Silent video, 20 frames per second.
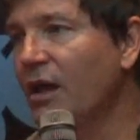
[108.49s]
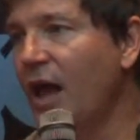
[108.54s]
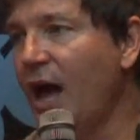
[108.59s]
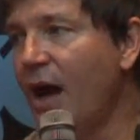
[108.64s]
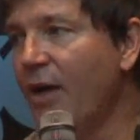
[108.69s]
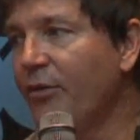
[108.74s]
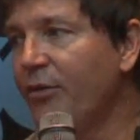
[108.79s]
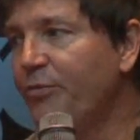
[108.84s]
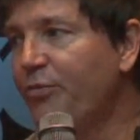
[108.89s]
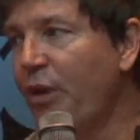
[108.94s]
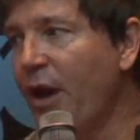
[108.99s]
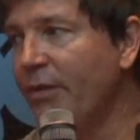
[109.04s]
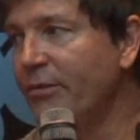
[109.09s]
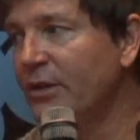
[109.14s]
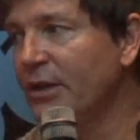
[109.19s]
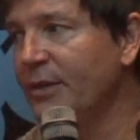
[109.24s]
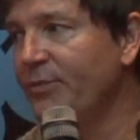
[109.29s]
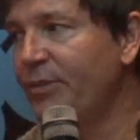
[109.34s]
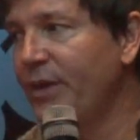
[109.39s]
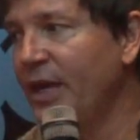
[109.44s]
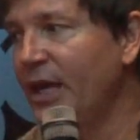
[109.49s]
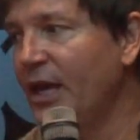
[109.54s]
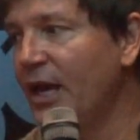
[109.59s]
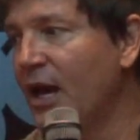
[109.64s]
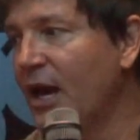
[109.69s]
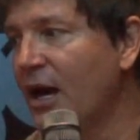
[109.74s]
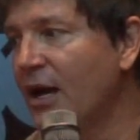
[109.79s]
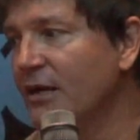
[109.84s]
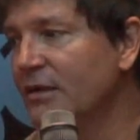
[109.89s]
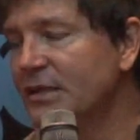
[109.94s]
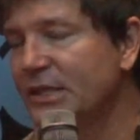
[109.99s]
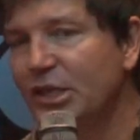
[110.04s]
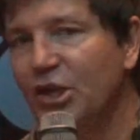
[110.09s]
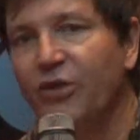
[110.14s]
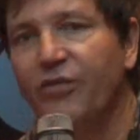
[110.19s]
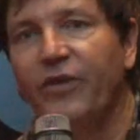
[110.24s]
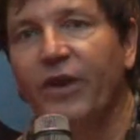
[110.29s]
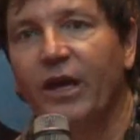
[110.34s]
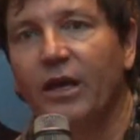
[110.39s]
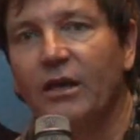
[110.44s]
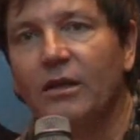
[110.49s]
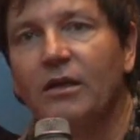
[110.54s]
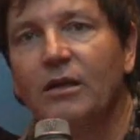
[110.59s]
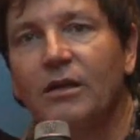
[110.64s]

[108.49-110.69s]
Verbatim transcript: I would probably be uh, surfing,